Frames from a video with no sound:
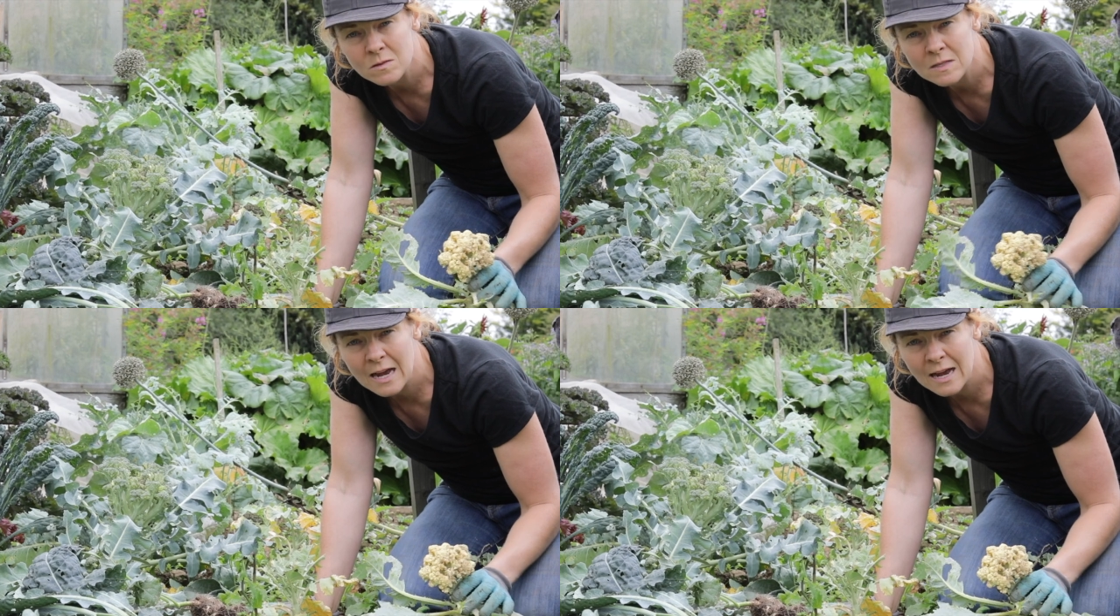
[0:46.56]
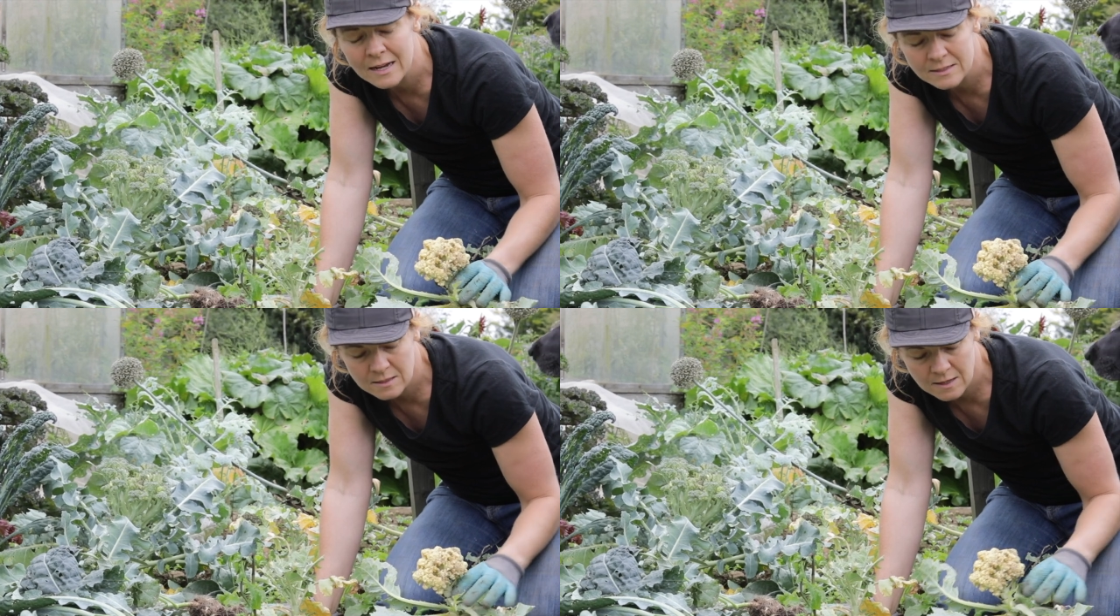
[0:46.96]

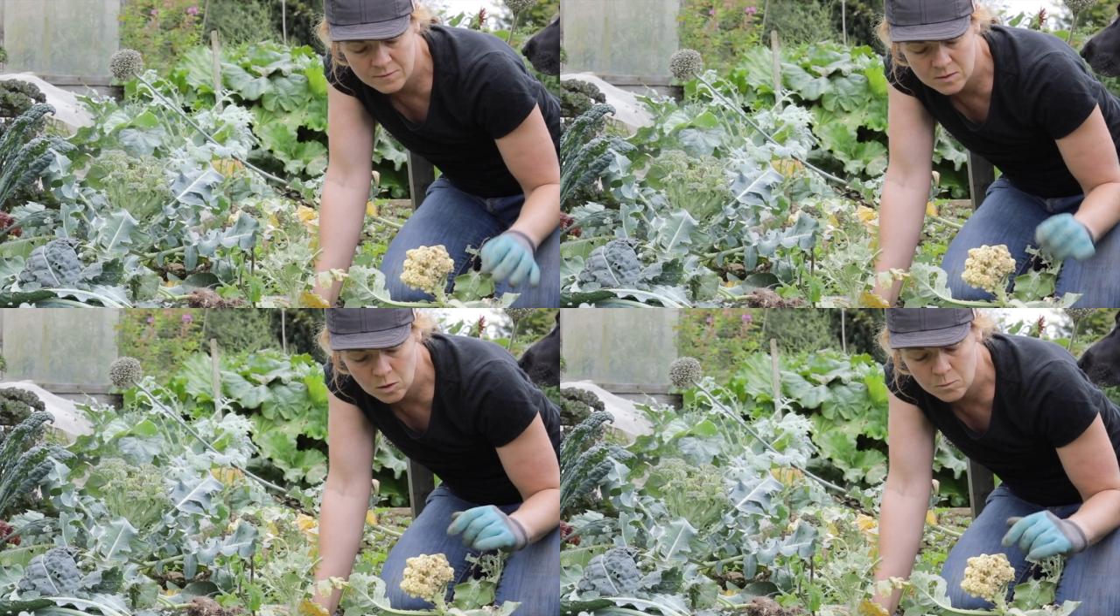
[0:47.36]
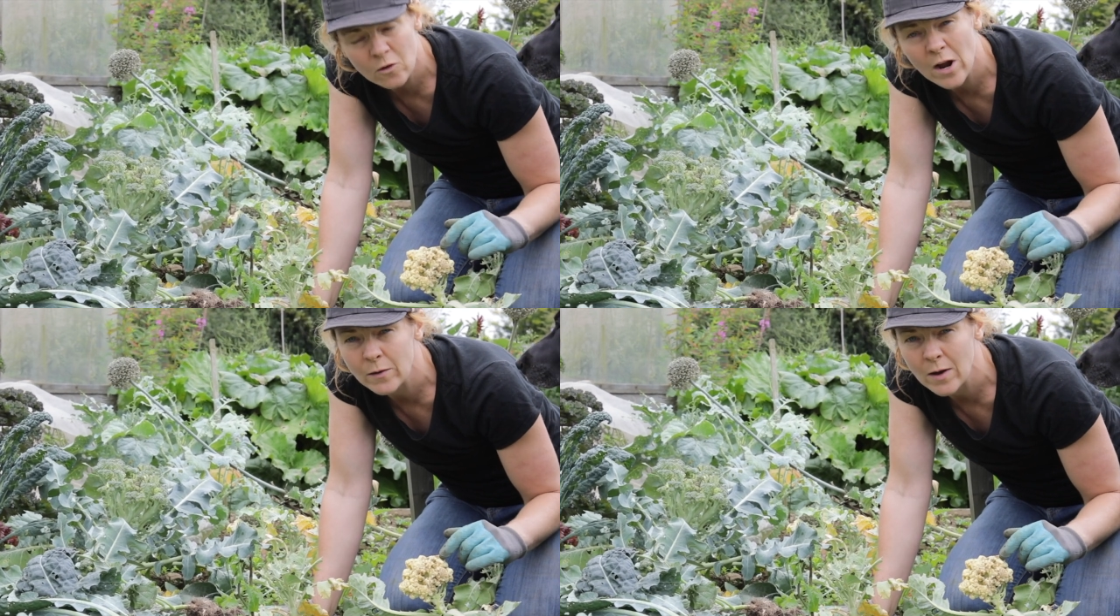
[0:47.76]
sad, they've stopped
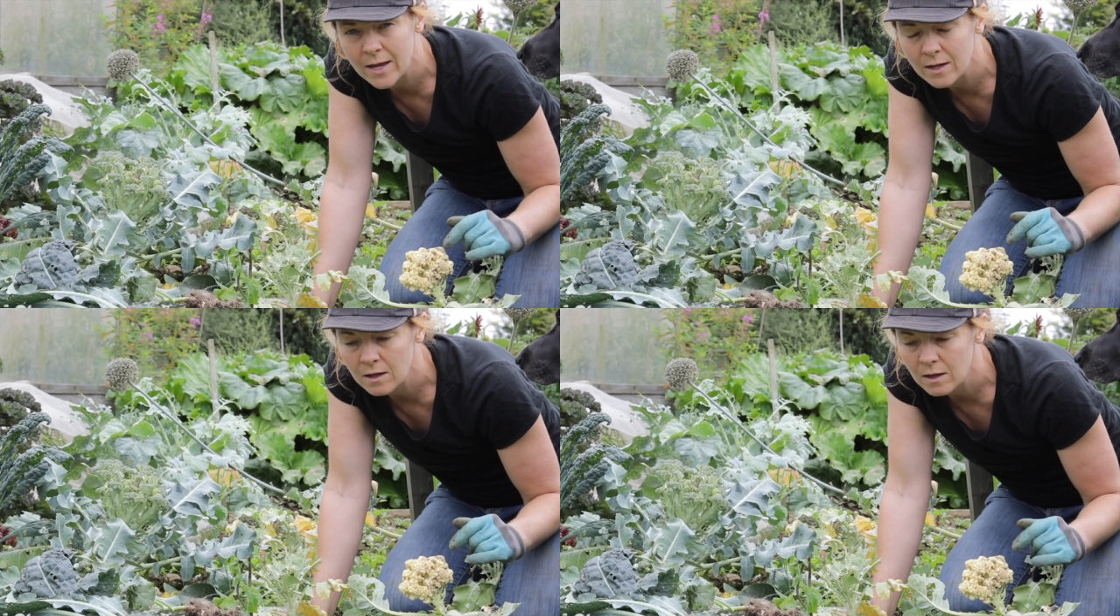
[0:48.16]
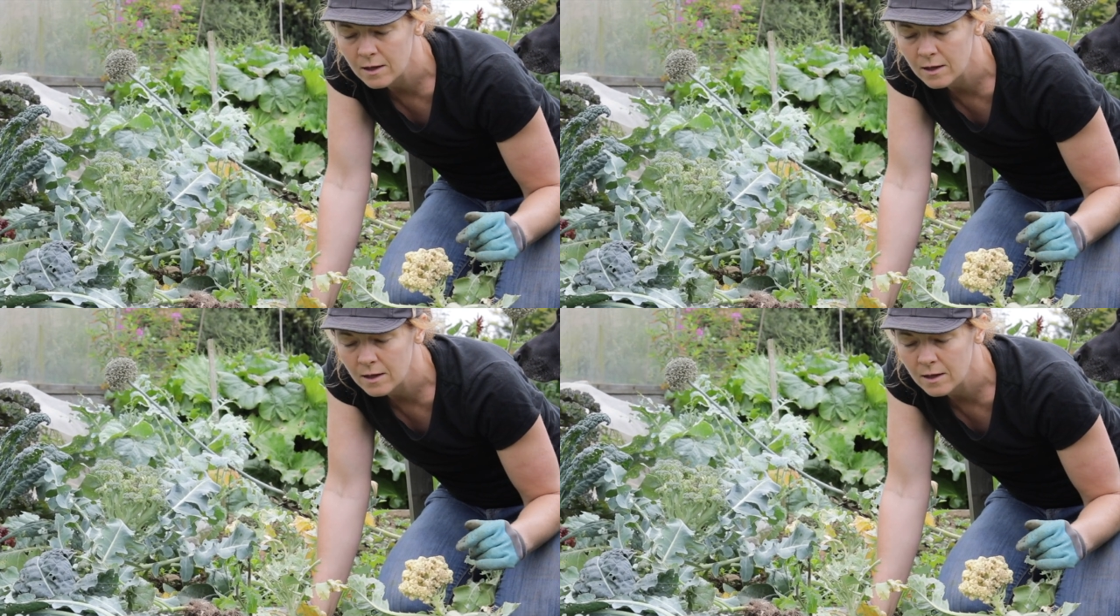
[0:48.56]
growing